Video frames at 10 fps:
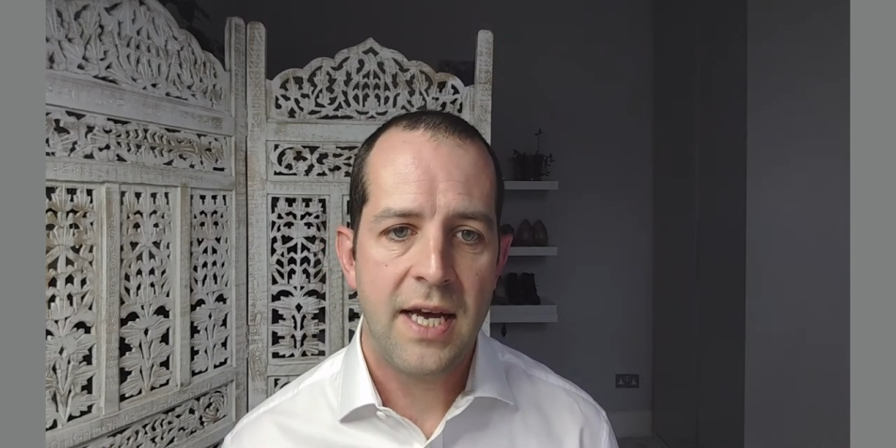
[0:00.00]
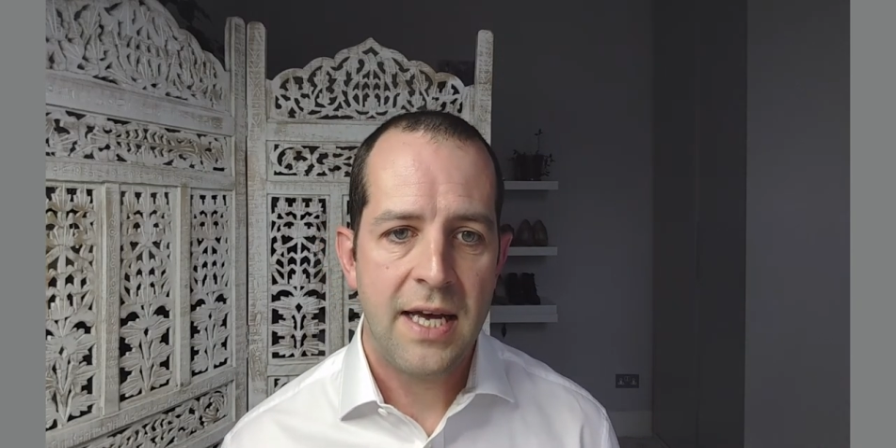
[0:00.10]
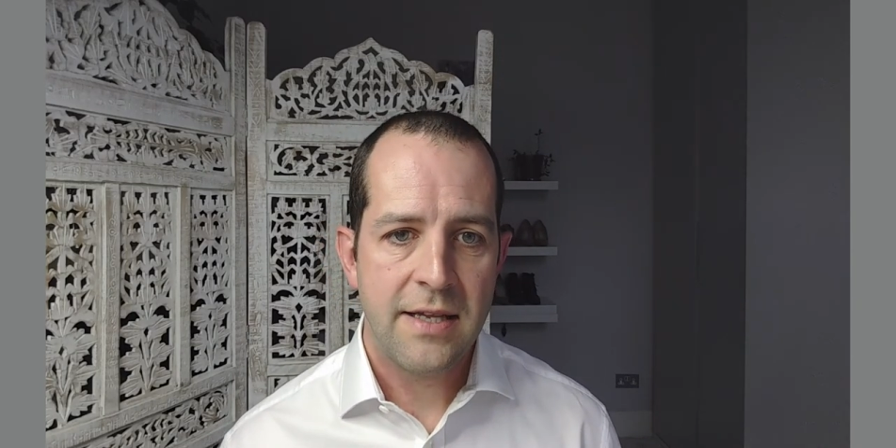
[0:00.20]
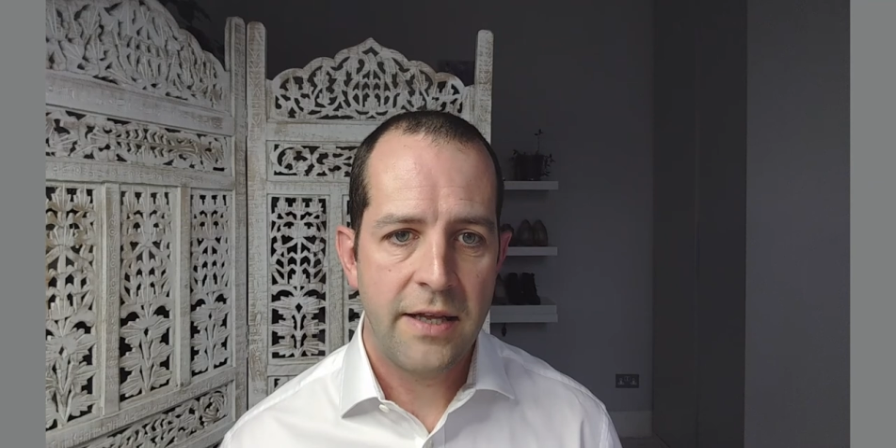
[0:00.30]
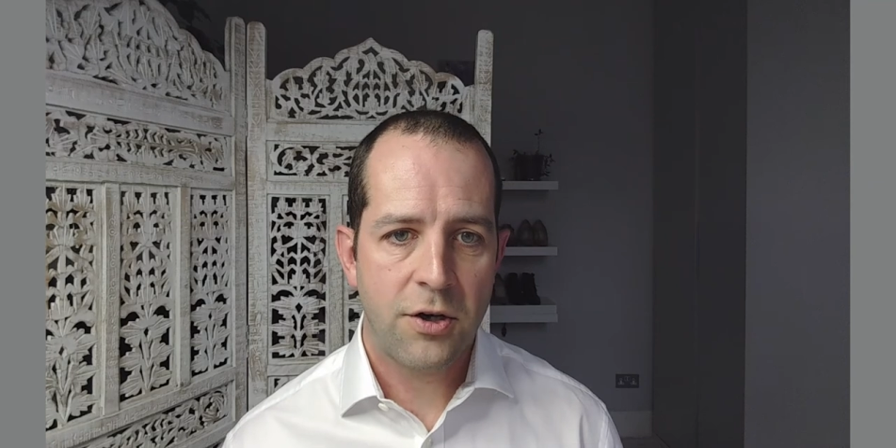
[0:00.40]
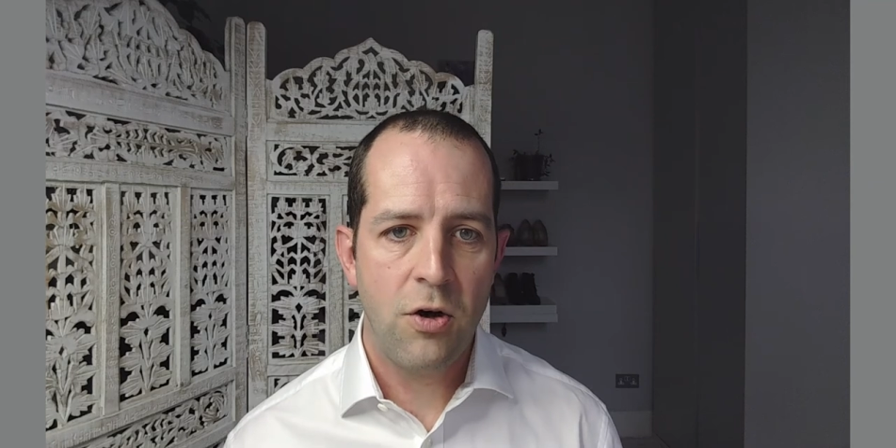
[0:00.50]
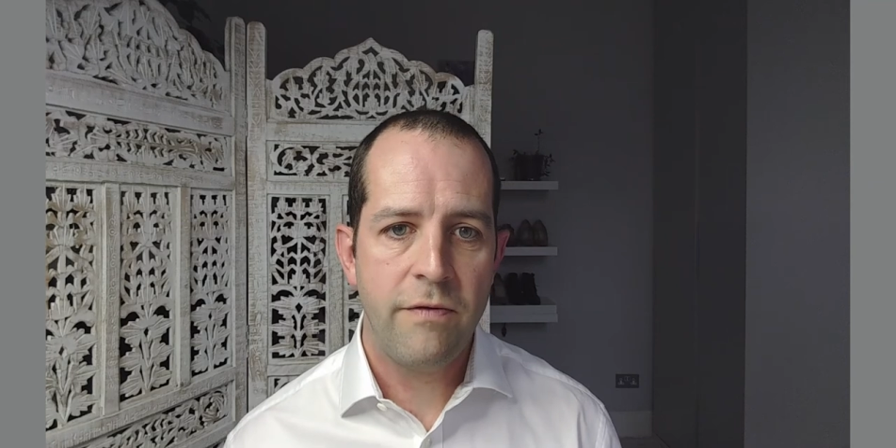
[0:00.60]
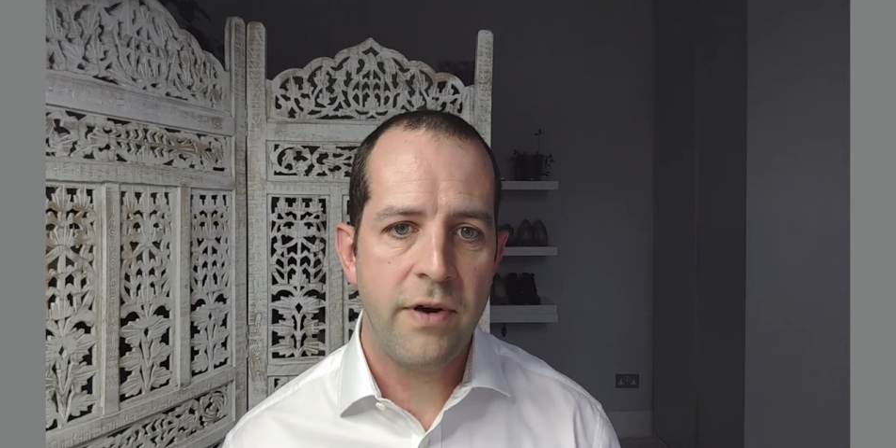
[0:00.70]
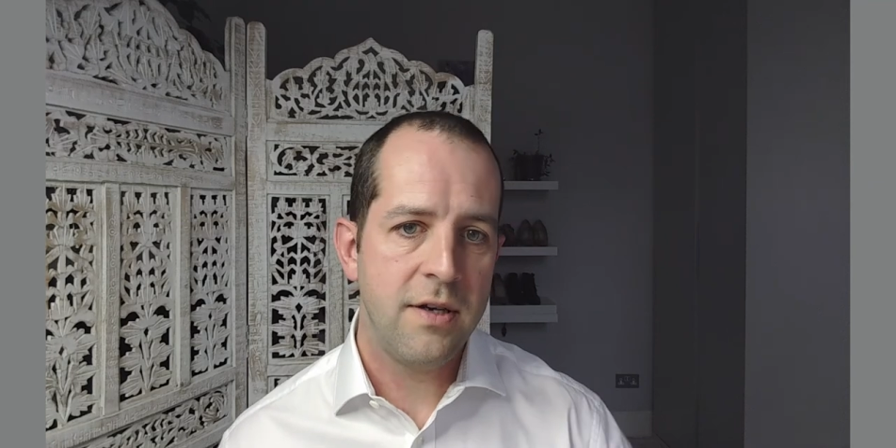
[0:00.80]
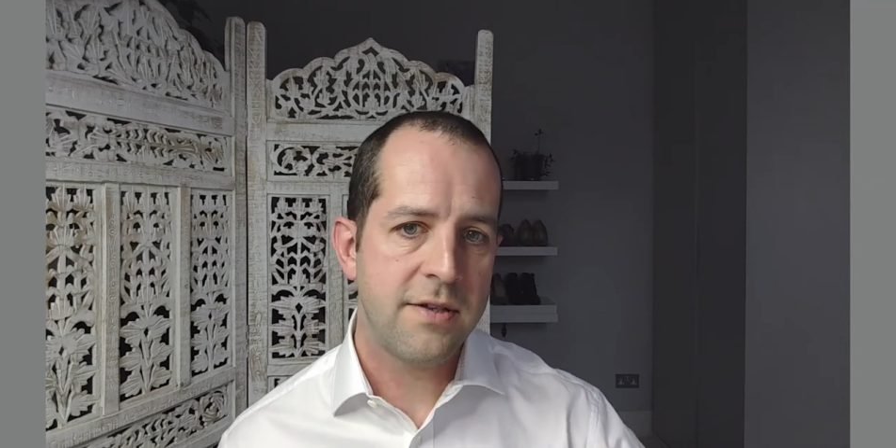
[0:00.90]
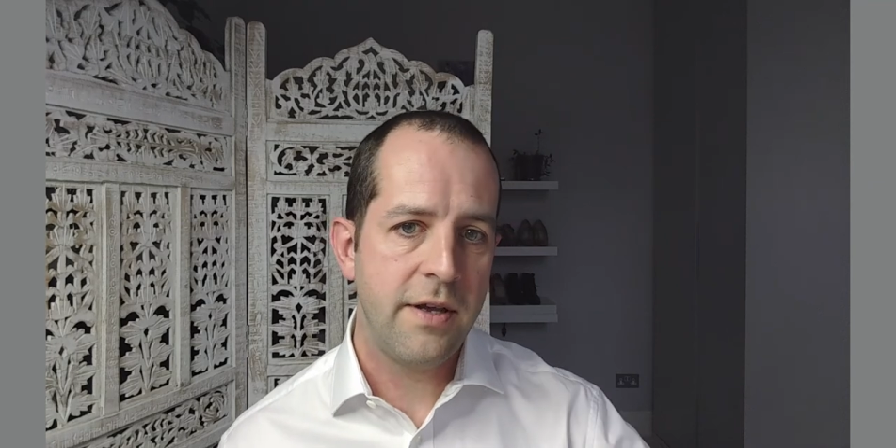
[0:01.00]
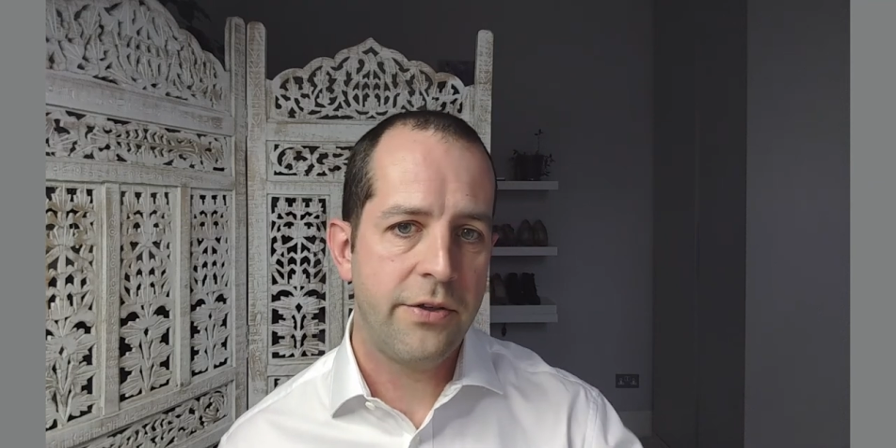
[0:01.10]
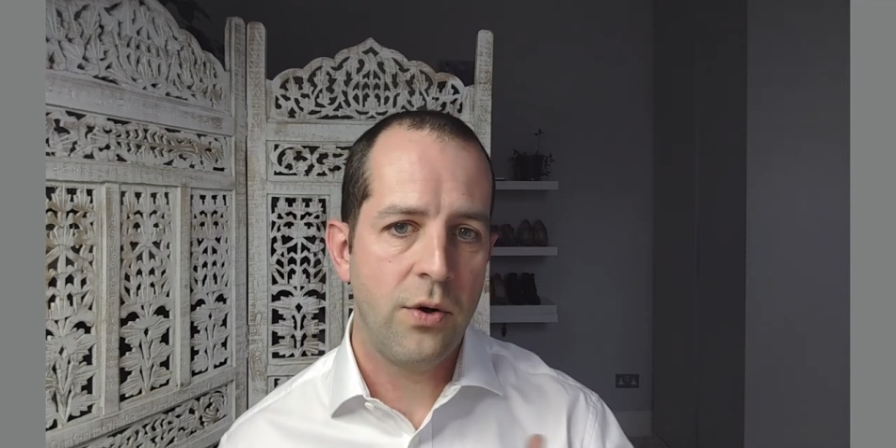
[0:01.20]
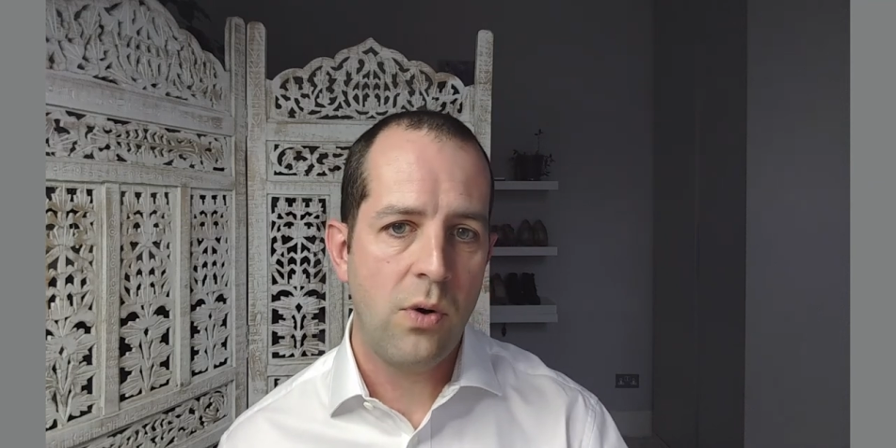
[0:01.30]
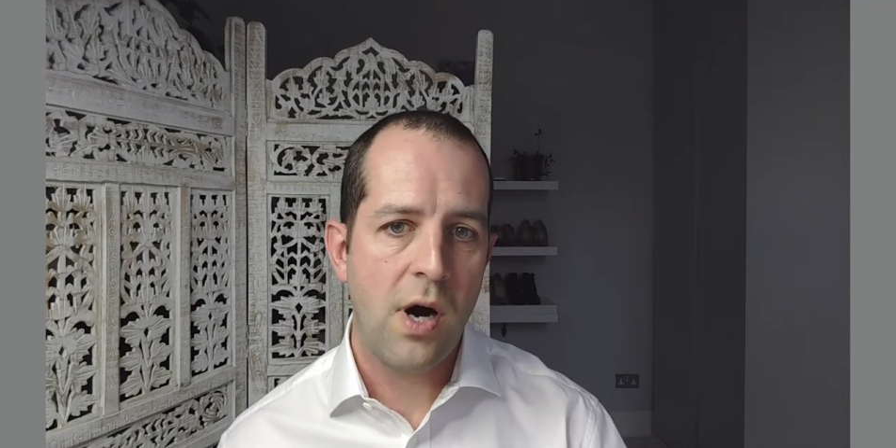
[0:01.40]
that the covariance they
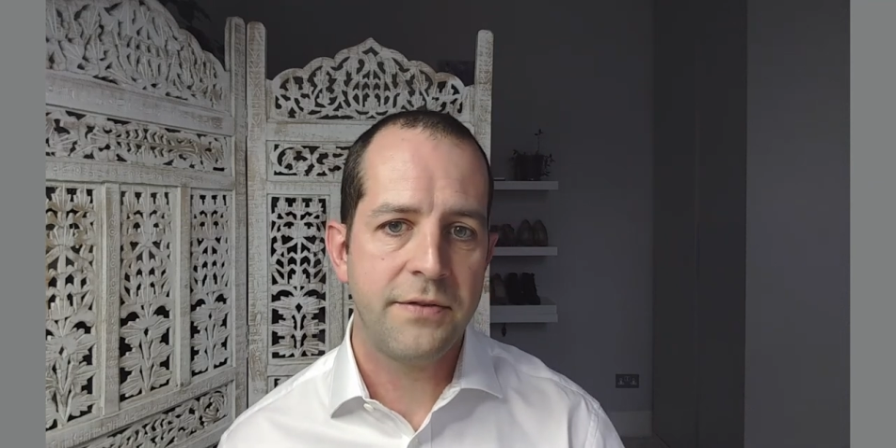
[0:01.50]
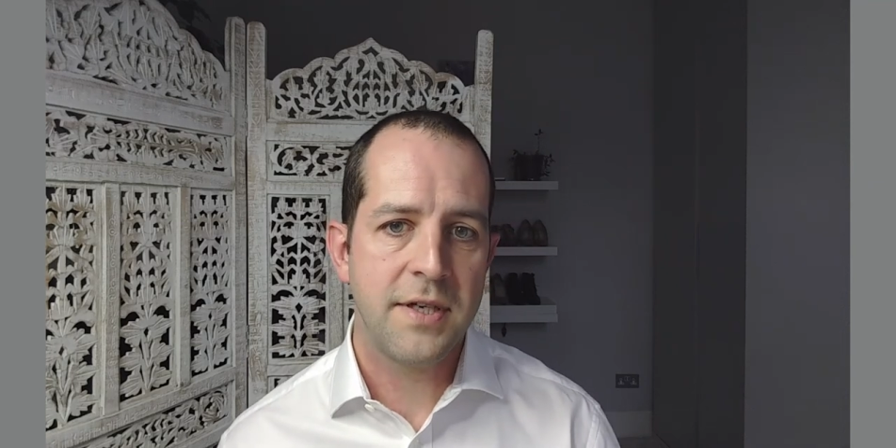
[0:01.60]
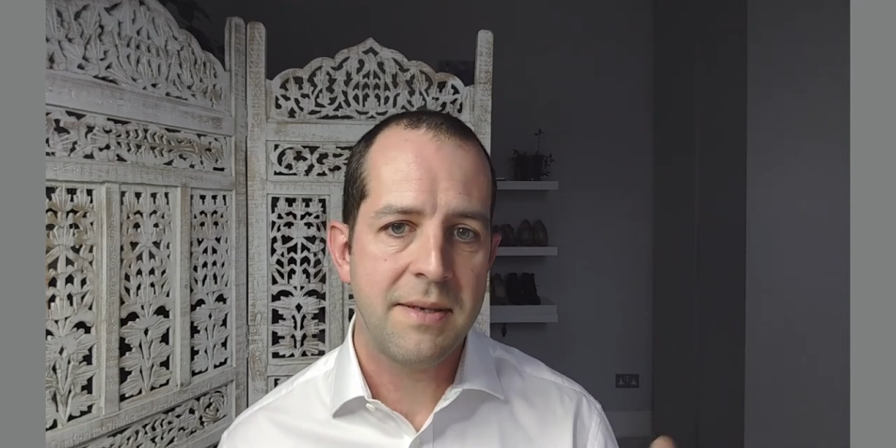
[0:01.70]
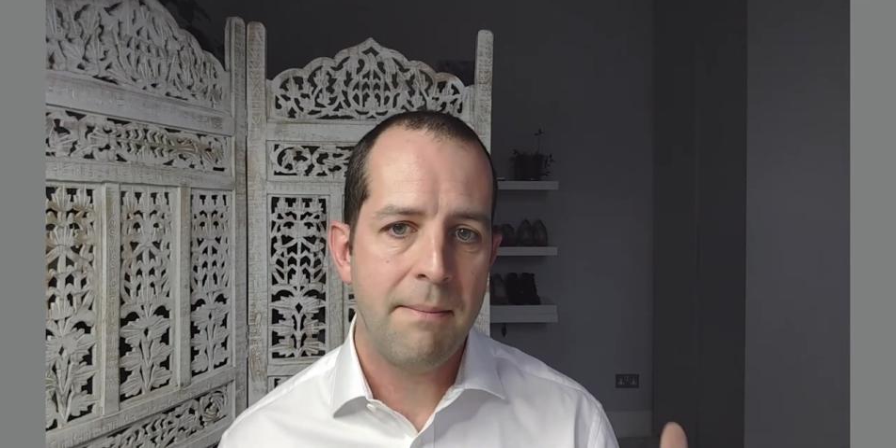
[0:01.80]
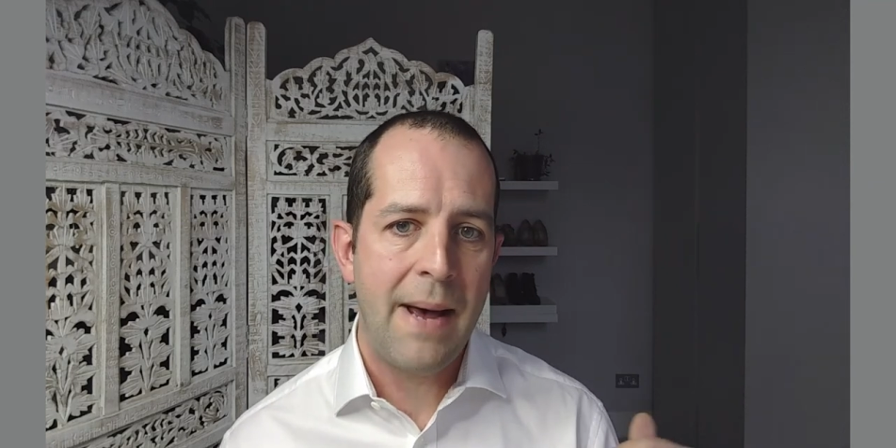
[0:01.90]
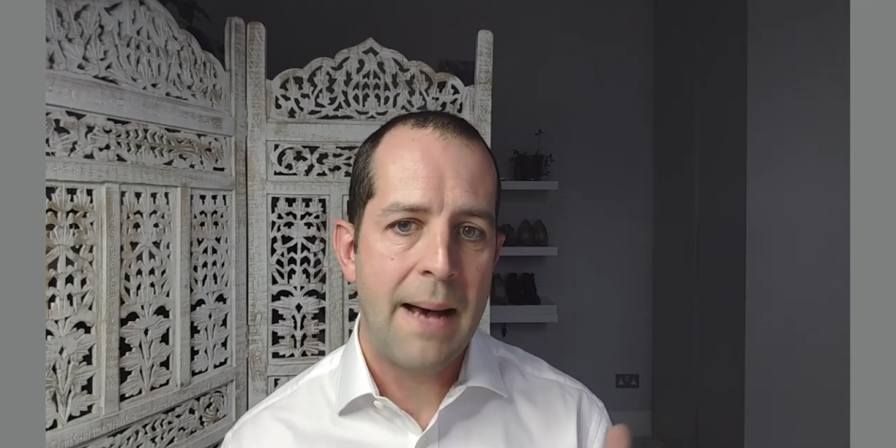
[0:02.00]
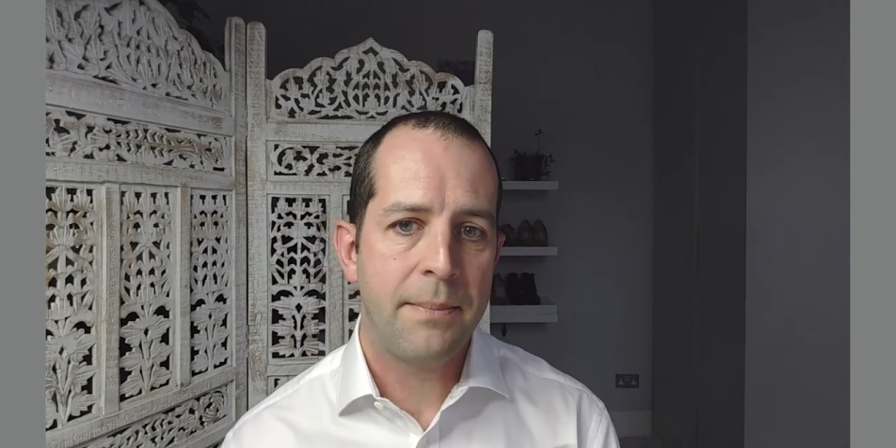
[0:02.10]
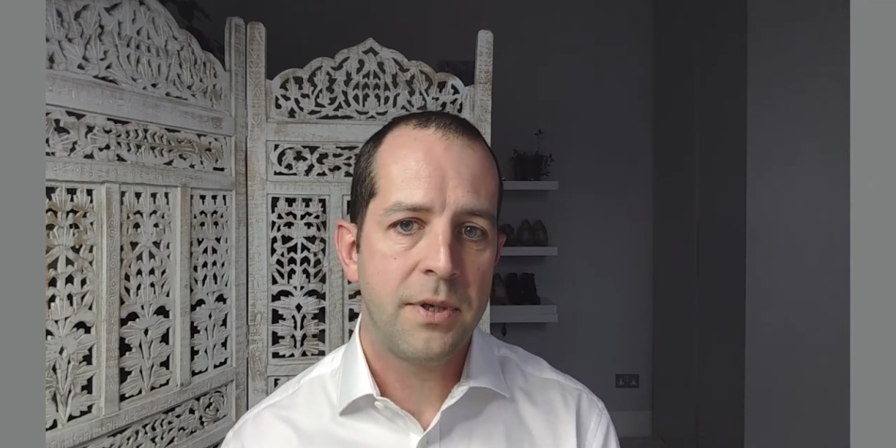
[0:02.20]
throw off doesn't map